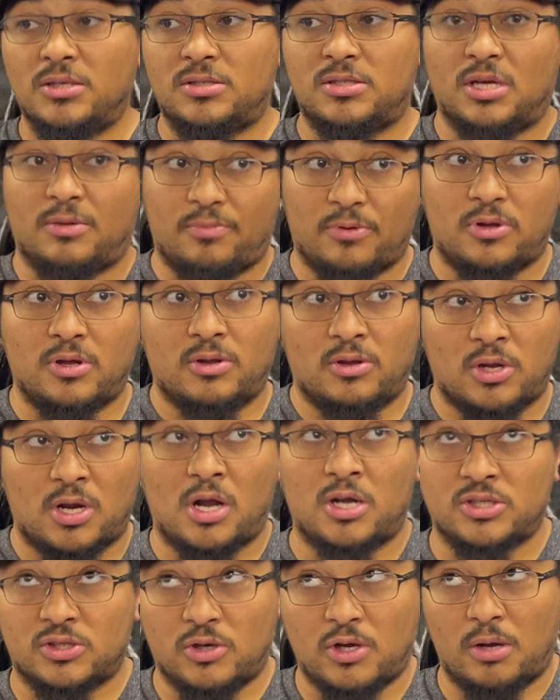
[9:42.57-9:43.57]
Typically that
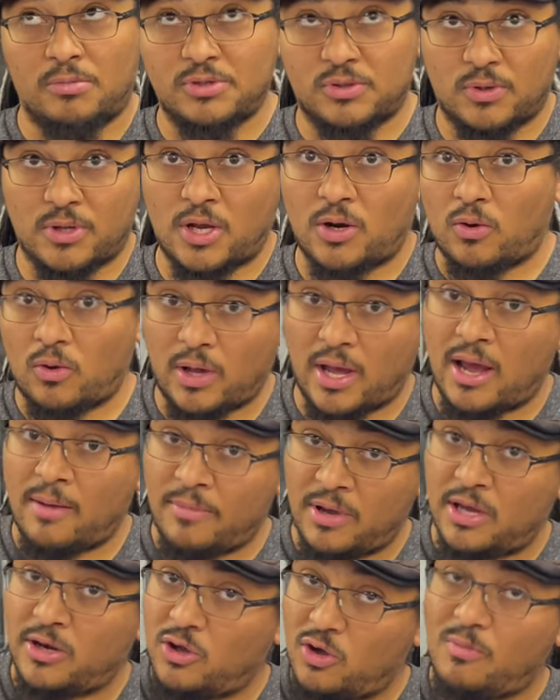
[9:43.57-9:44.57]
also helps with that whole
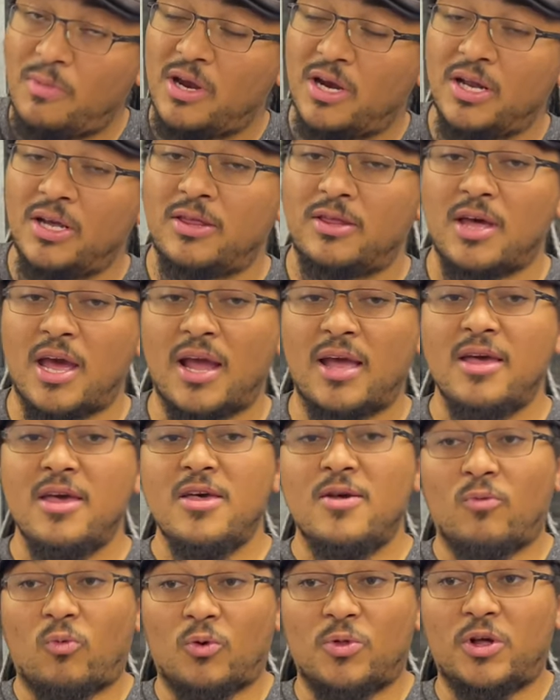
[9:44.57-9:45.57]
ambient humidity thing,
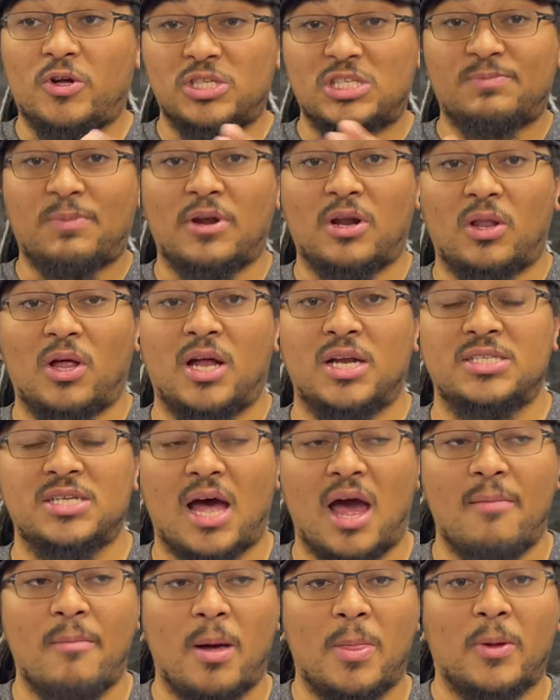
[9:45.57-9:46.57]
where they'll spend a lot of
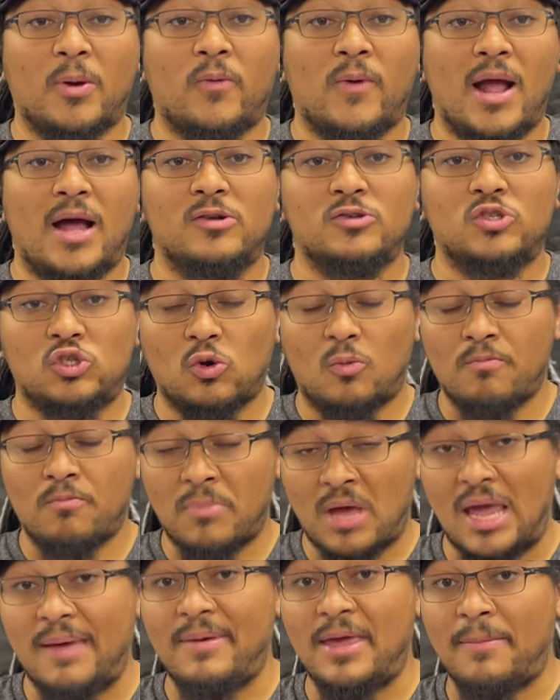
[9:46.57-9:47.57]
time on the ground. So
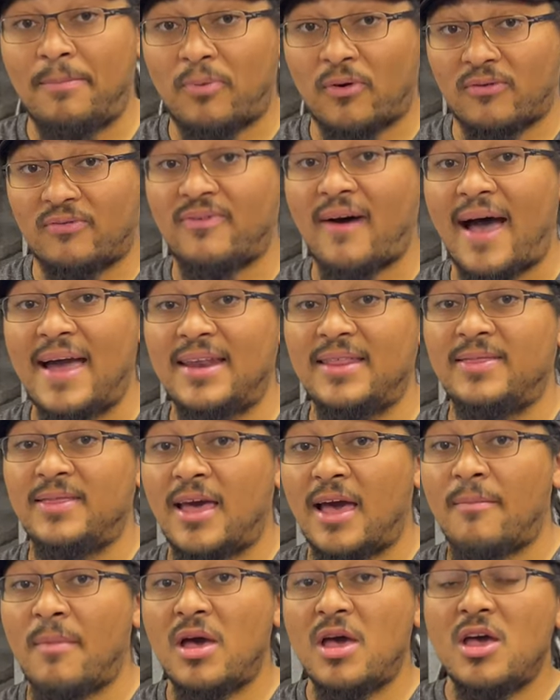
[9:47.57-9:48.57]
maybe providing
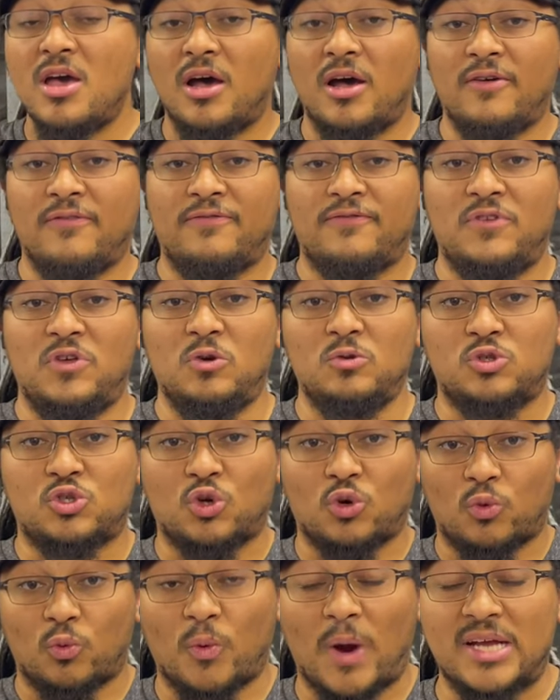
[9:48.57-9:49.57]
them a few
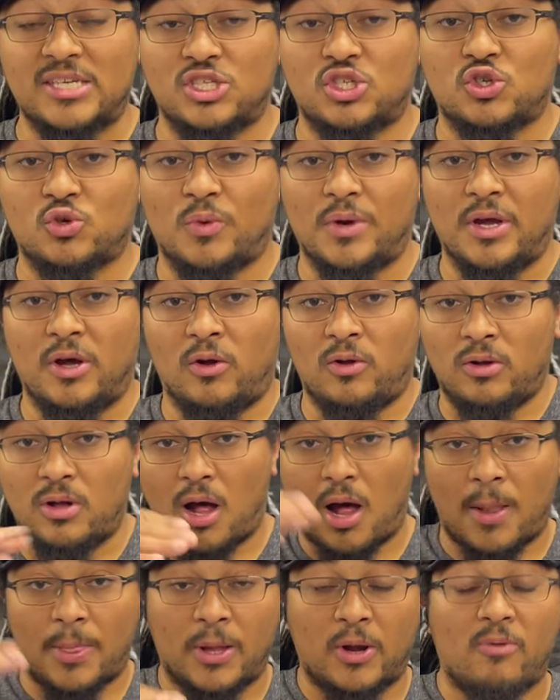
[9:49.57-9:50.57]
terrestrial
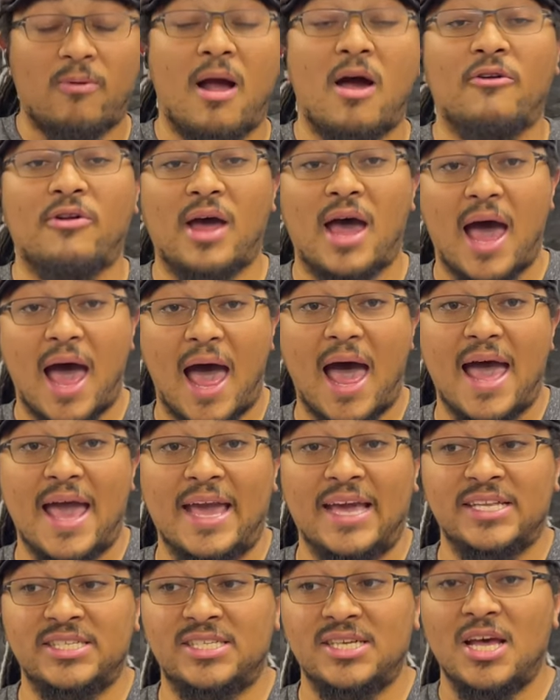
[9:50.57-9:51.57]
on the ground
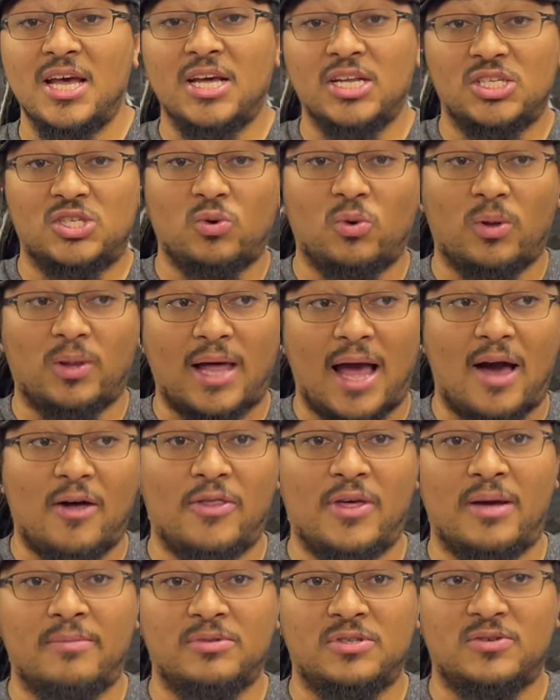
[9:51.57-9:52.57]
hides to allow
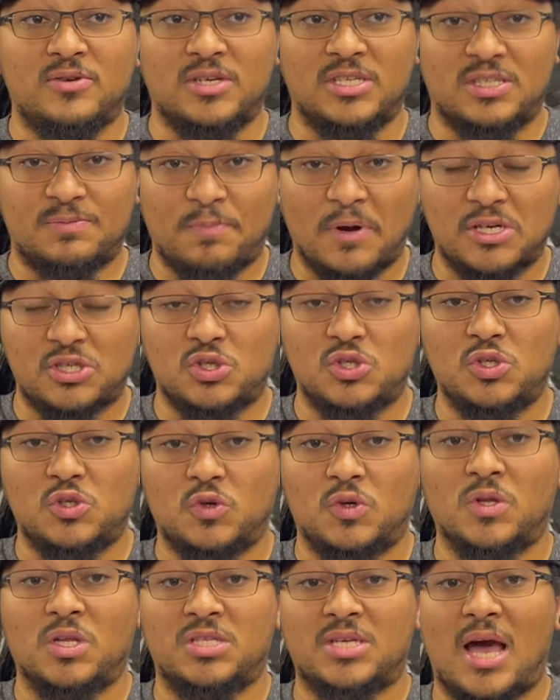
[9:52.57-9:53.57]
them to, especially
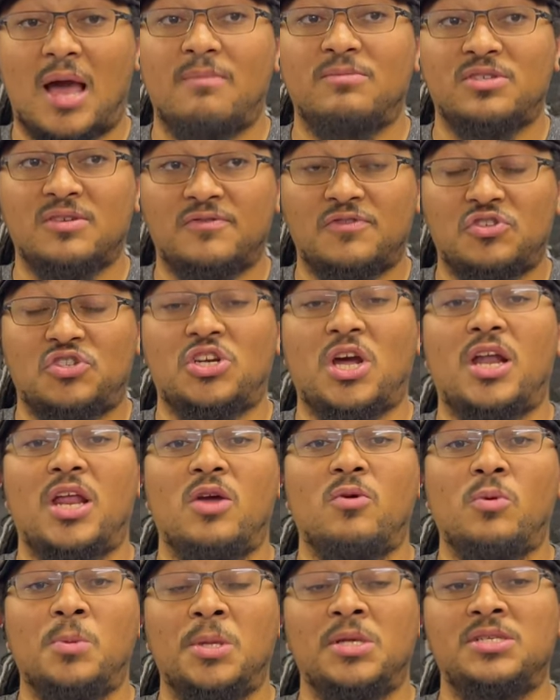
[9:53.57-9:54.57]
during the times of
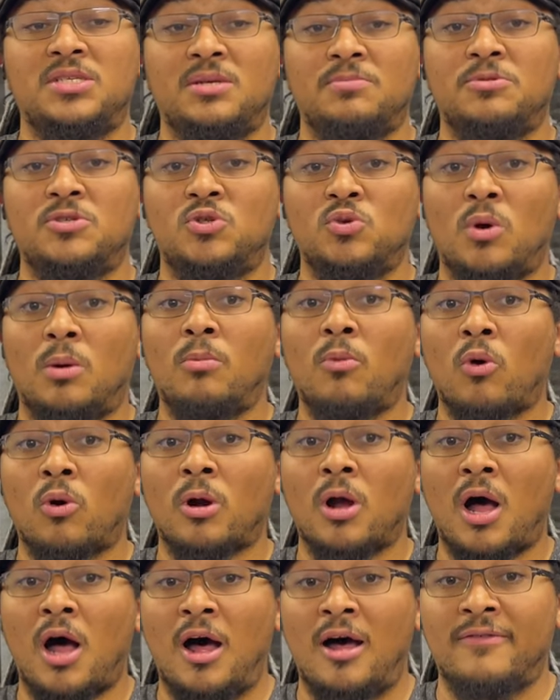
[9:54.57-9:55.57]
shedding when they seem to do it more
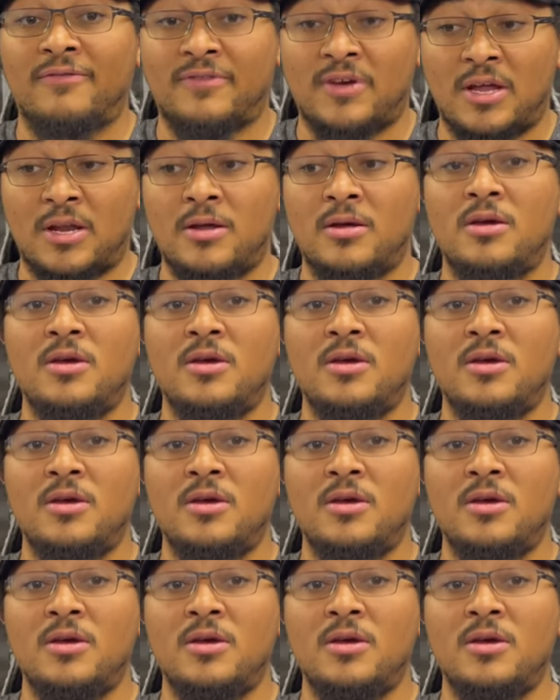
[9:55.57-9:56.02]
often,